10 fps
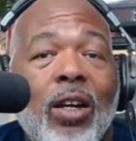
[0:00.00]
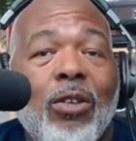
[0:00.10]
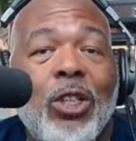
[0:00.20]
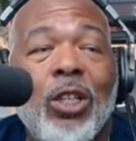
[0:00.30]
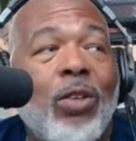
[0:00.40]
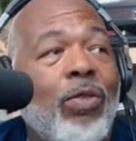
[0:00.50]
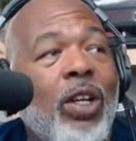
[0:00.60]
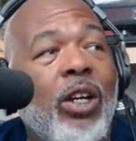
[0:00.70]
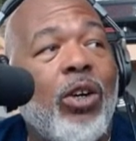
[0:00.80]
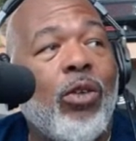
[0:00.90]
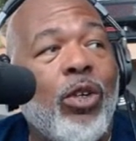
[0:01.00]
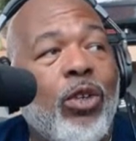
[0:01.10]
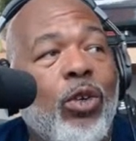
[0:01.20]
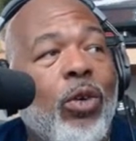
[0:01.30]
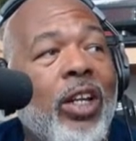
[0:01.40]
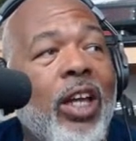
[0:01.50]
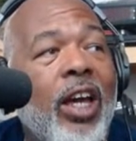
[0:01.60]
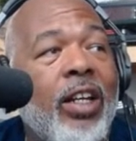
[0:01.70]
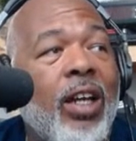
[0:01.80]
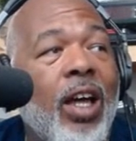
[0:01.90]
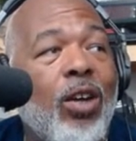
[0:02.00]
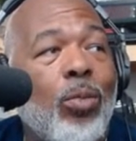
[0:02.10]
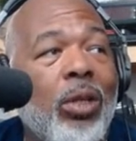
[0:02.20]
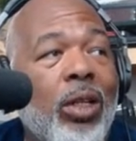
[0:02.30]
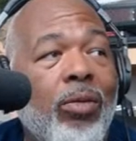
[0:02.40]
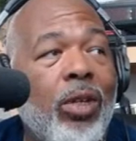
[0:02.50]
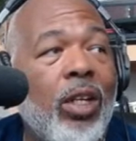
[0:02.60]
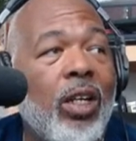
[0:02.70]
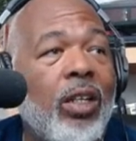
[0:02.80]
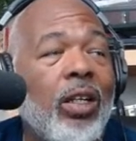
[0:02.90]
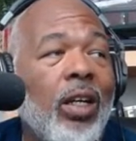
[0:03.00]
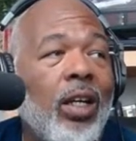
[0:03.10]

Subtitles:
see a video of you doing that, I don't believe you did.